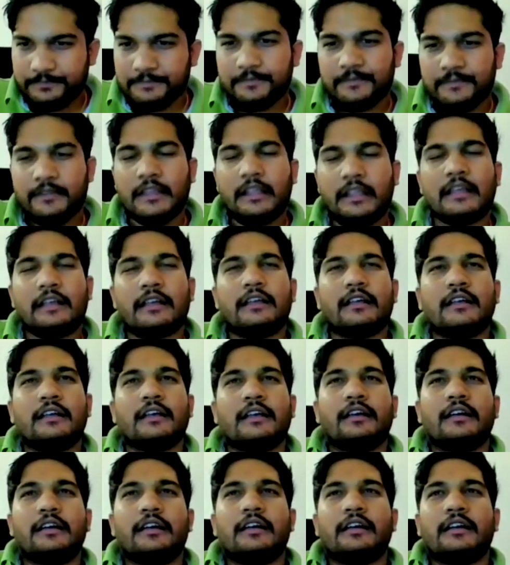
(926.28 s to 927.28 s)

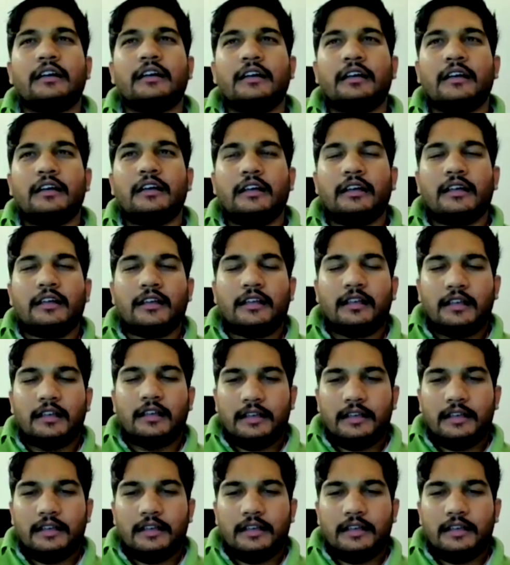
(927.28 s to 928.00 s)
Nothing is said.